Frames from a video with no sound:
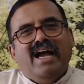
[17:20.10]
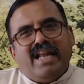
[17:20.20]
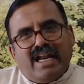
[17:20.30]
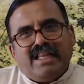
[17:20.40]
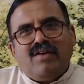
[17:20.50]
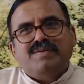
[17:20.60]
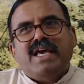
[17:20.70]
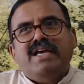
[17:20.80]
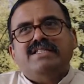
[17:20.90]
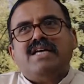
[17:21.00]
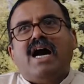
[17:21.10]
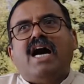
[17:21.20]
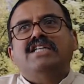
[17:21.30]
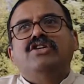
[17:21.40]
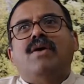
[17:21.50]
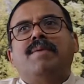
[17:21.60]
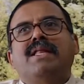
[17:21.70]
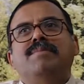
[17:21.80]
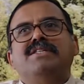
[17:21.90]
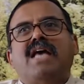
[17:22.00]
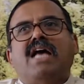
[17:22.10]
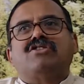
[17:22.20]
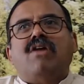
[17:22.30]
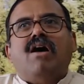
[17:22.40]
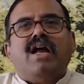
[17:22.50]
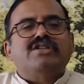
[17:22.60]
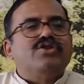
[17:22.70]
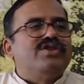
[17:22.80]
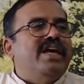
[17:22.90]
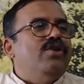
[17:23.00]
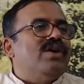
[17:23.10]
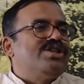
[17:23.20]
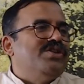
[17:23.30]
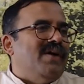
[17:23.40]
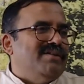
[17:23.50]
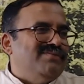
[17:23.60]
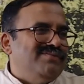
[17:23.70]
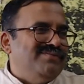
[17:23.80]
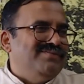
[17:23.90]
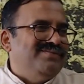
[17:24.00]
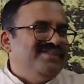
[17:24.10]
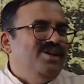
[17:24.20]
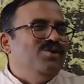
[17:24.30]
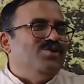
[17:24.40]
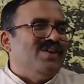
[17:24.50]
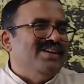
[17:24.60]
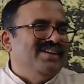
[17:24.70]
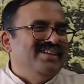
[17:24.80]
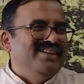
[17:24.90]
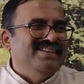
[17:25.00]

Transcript: And another way of saying is Ajiva Paryantam is as long as you think you are Jiva, individual.